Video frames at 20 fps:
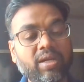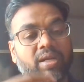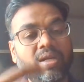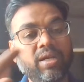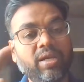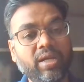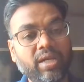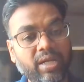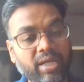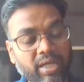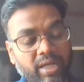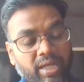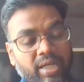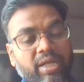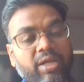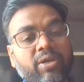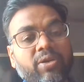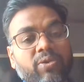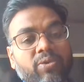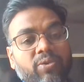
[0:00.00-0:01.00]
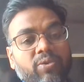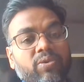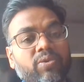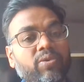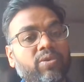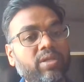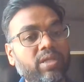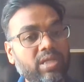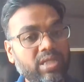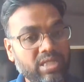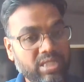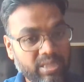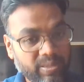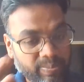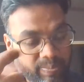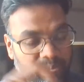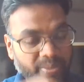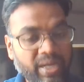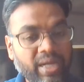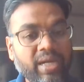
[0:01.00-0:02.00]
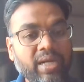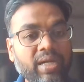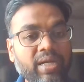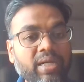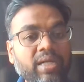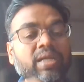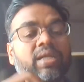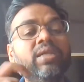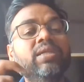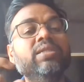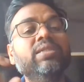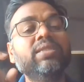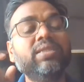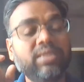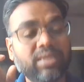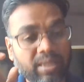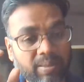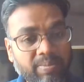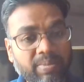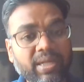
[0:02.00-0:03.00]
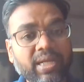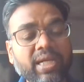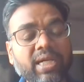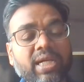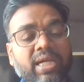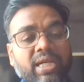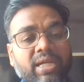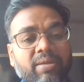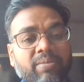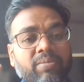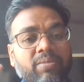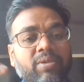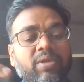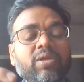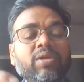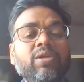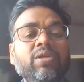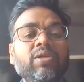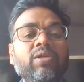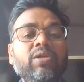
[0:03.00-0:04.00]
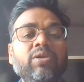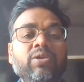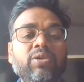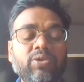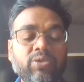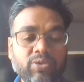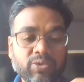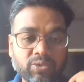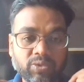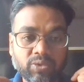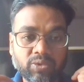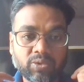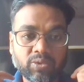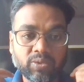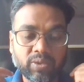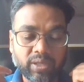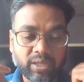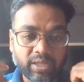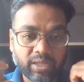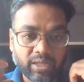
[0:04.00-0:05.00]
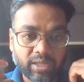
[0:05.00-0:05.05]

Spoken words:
need to spend some time to